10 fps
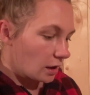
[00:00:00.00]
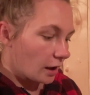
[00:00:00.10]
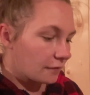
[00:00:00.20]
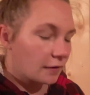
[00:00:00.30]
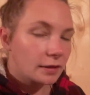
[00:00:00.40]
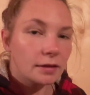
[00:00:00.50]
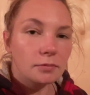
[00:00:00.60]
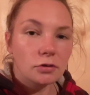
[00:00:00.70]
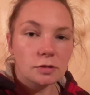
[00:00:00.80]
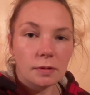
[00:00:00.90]
I find that
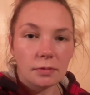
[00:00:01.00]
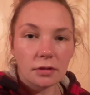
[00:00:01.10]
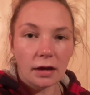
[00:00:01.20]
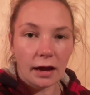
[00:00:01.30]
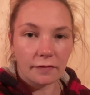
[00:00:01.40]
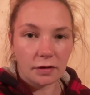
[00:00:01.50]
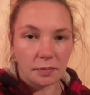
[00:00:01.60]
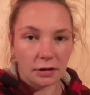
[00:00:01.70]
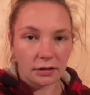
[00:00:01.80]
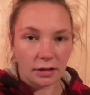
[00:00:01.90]
most people that have an
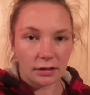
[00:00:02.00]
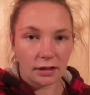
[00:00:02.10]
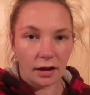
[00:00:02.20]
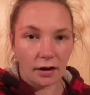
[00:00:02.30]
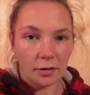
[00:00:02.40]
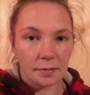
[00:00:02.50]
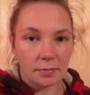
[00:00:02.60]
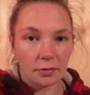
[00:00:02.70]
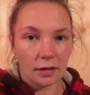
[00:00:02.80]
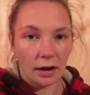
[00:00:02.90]
opinion like that are
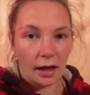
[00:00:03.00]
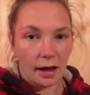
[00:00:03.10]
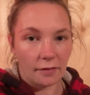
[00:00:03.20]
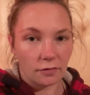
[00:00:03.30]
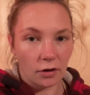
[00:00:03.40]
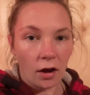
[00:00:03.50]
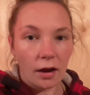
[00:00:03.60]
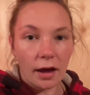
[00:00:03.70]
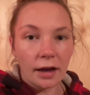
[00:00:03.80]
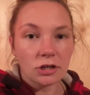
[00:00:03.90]
people that have not
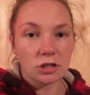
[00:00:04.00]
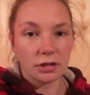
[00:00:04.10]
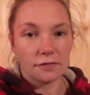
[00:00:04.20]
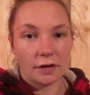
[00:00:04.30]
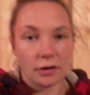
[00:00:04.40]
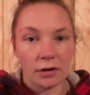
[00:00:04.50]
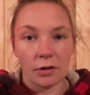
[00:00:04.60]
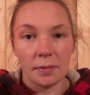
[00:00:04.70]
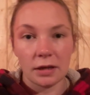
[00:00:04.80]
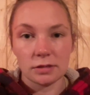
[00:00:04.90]
actually farrowed out
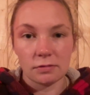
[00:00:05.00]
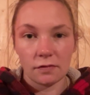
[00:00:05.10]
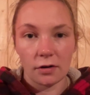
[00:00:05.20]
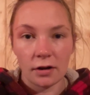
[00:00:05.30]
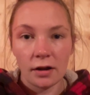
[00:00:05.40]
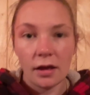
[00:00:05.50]
pigs before